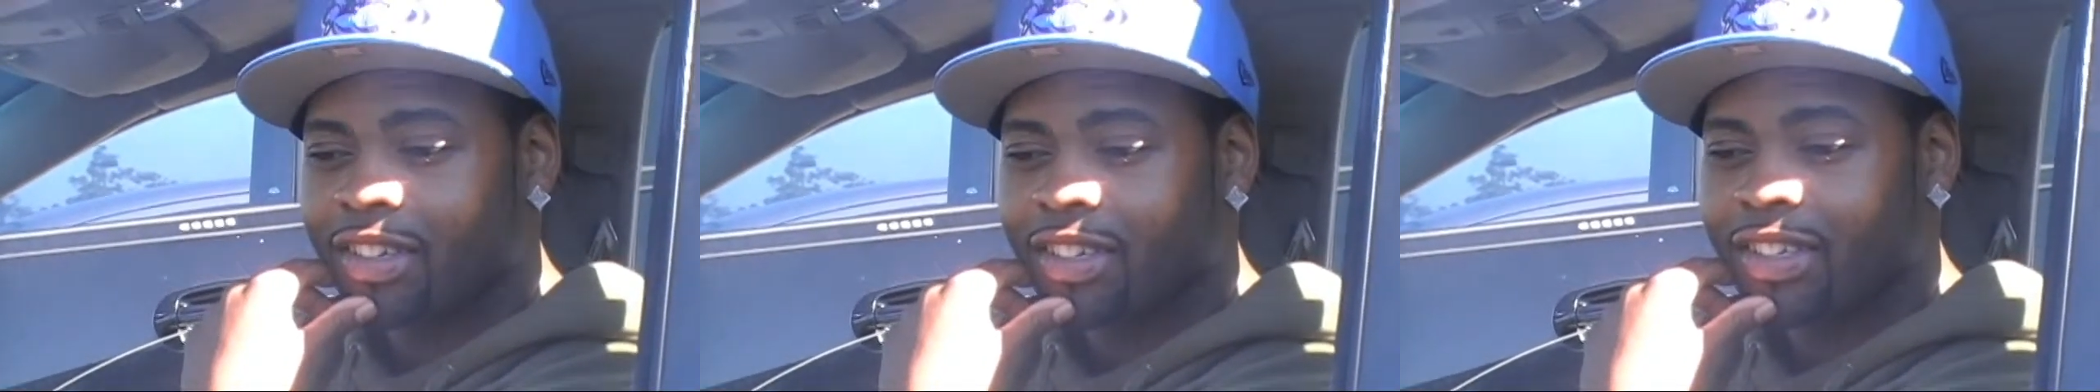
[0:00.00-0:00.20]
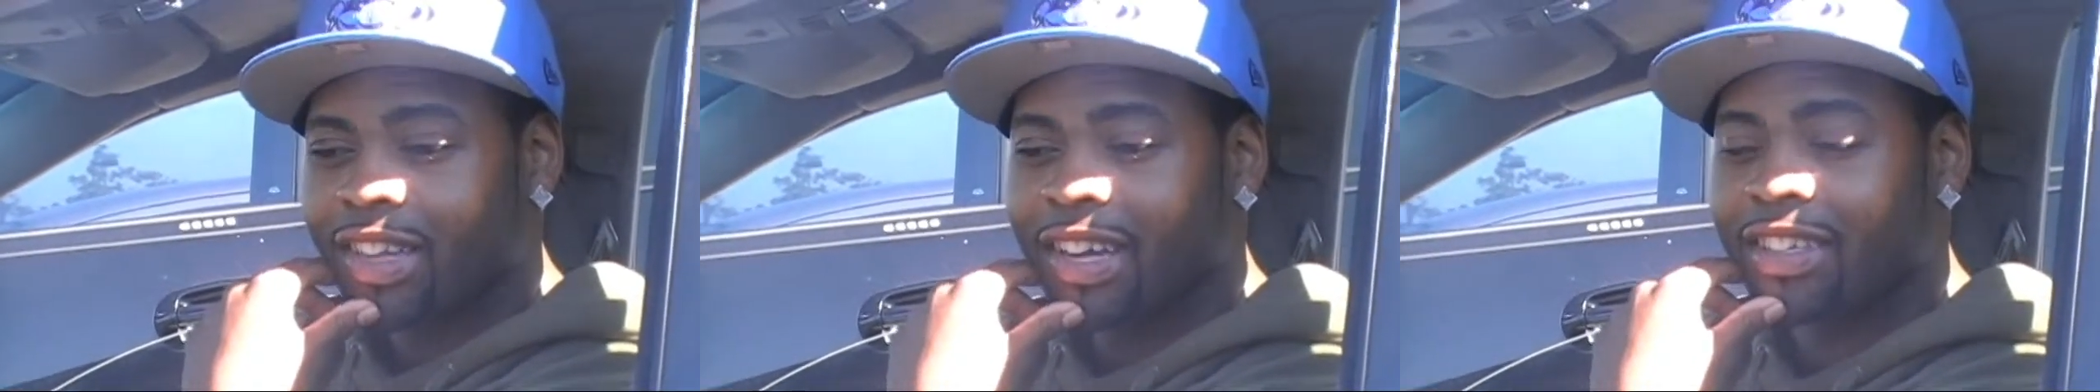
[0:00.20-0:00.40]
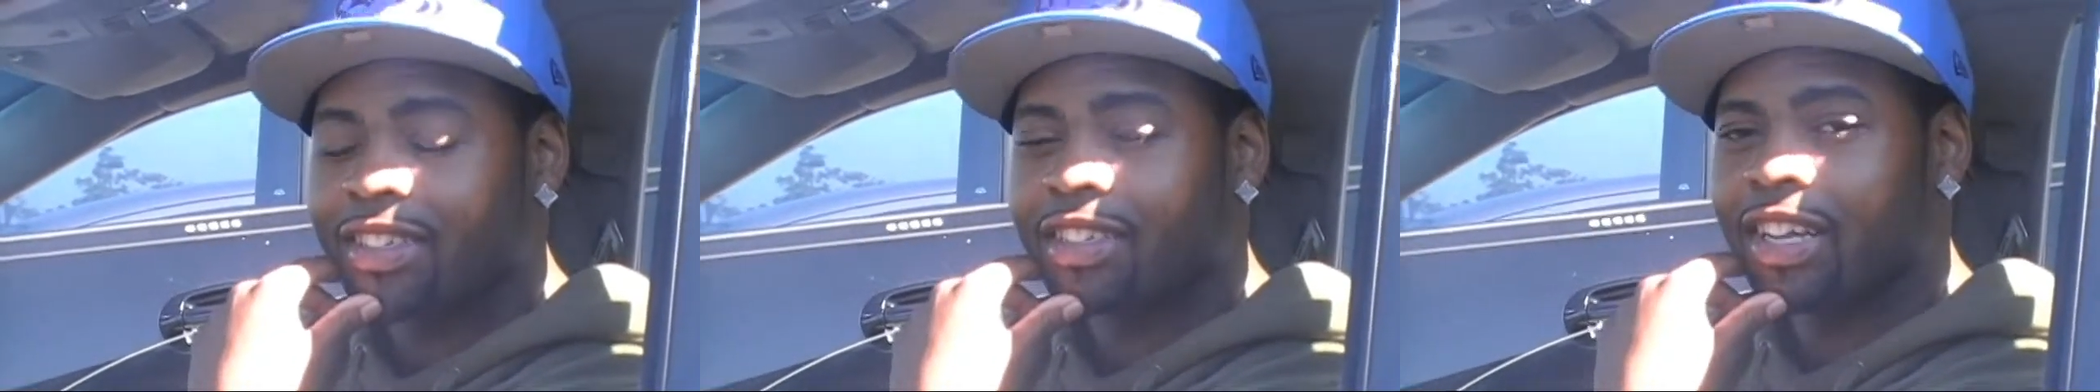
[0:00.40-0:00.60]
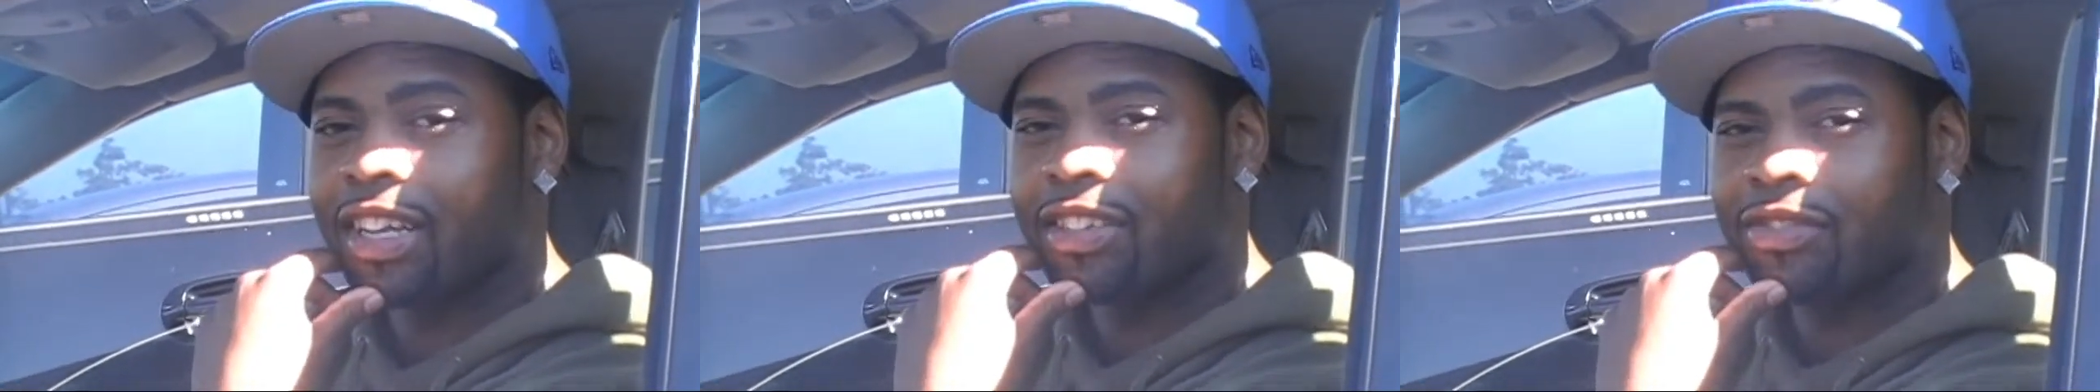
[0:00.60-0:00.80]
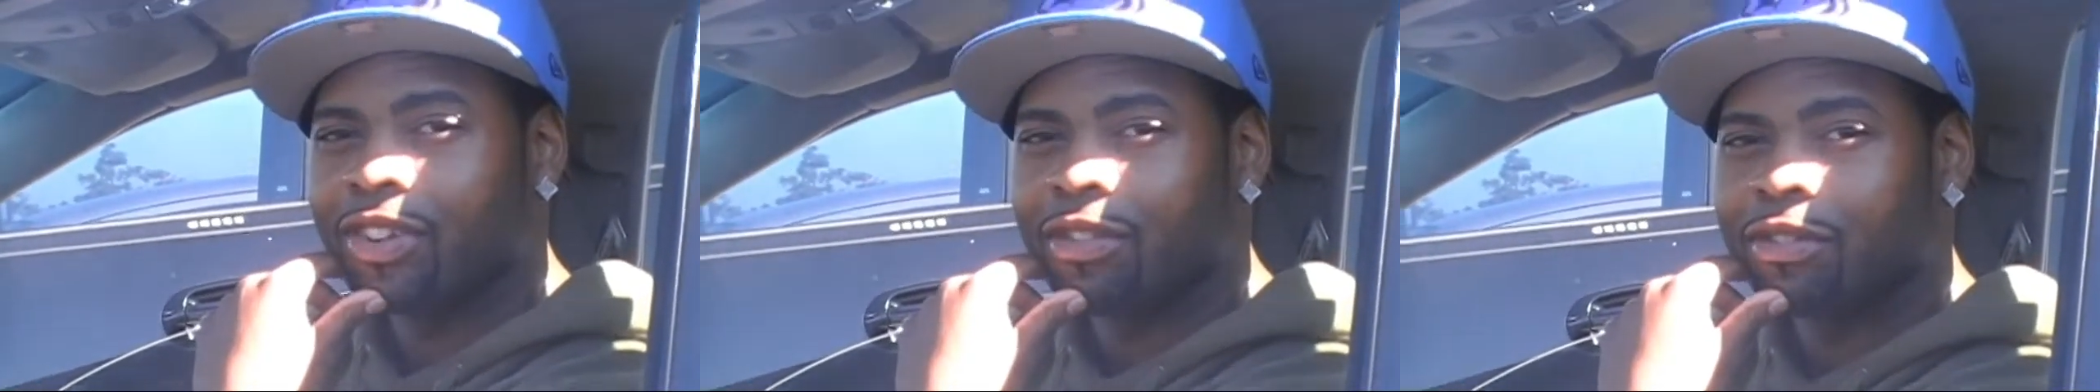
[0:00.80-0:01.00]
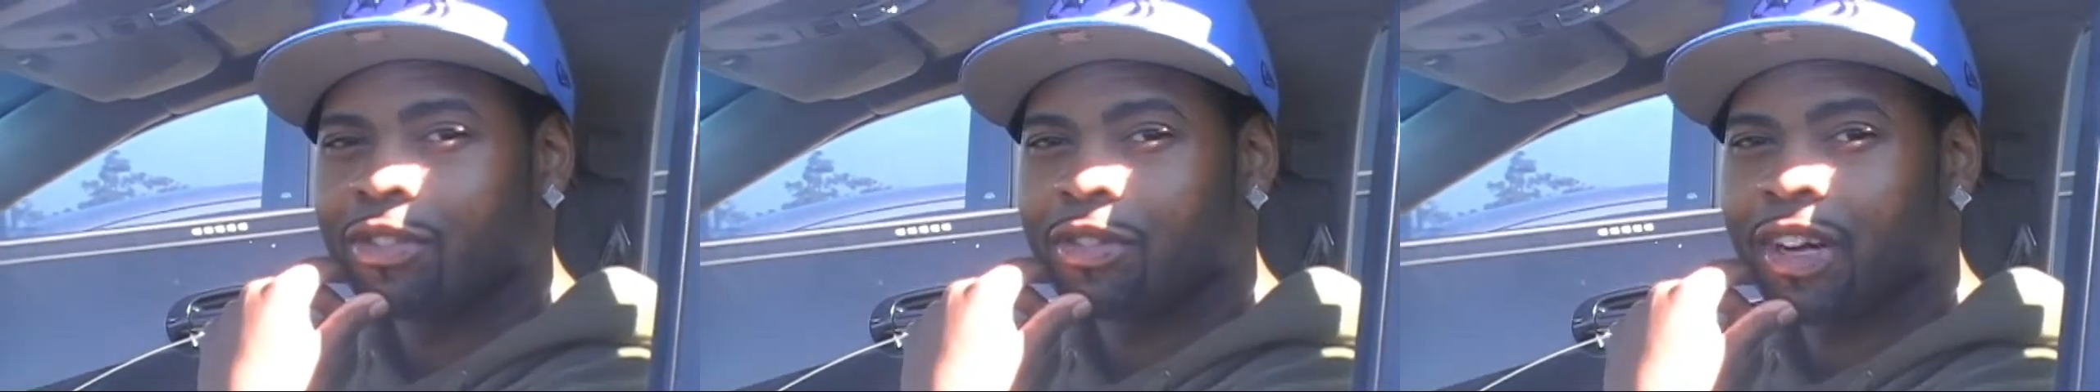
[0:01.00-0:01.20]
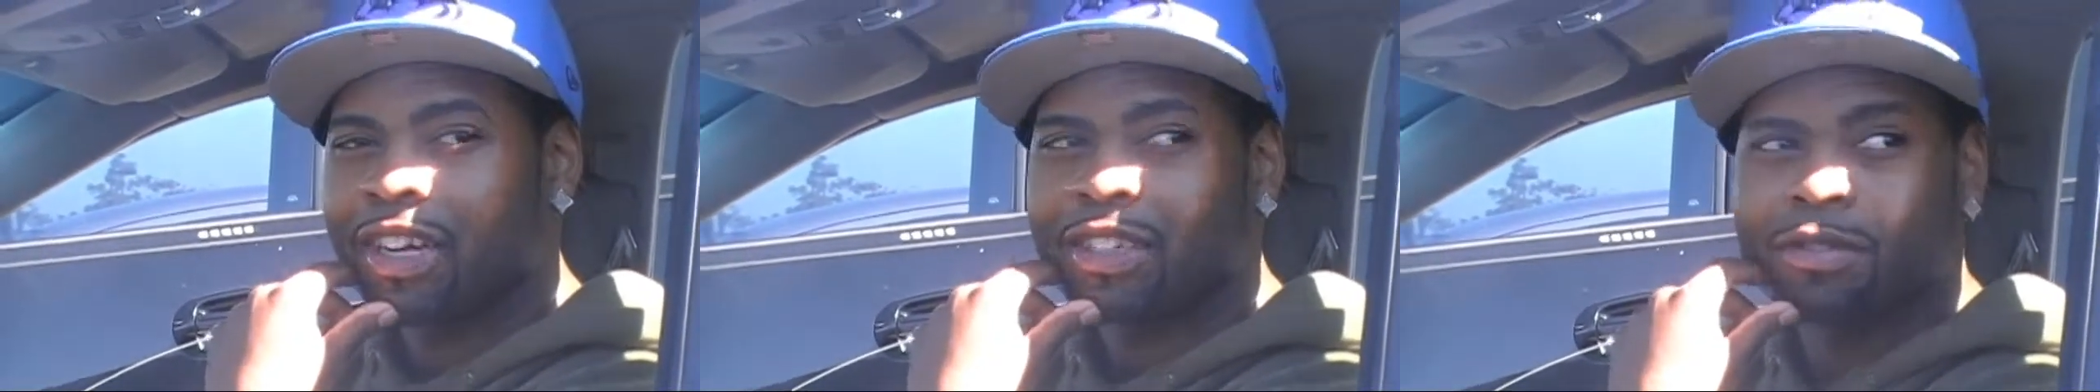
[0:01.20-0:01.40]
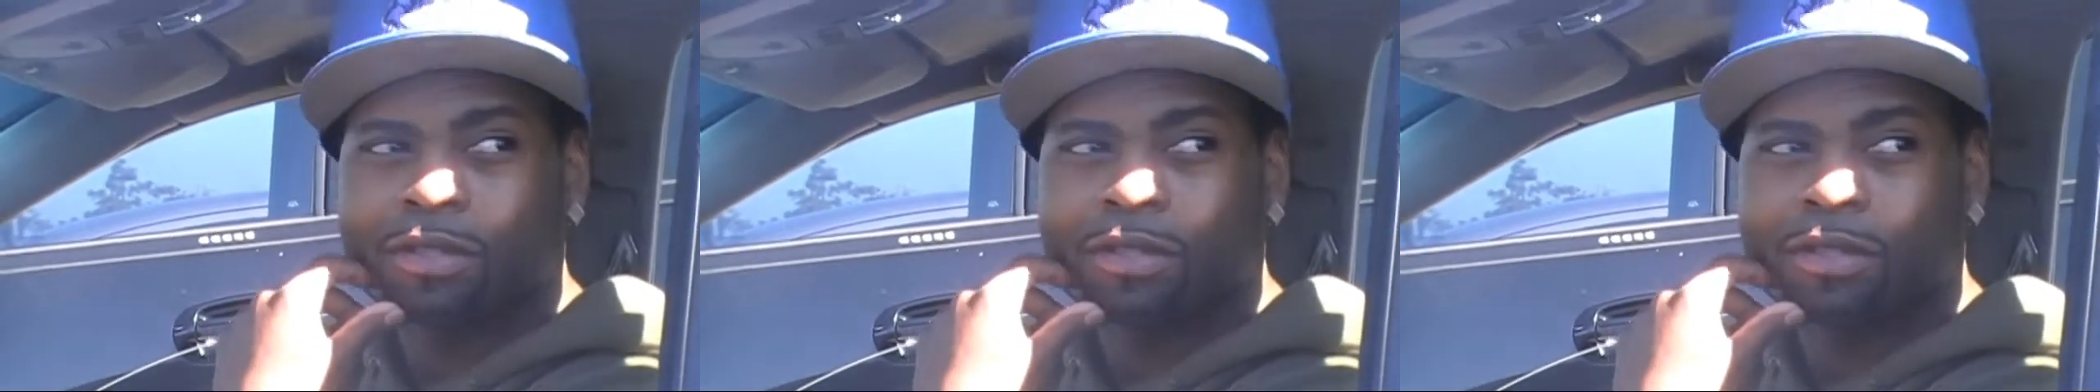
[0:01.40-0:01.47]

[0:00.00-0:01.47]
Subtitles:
That's very tragic